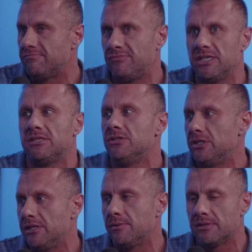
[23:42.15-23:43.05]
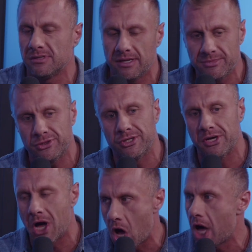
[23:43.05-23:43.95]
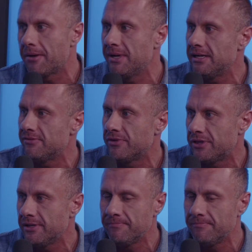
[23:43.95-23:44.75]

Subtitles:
disingenuous. So I'm just going to automate everything.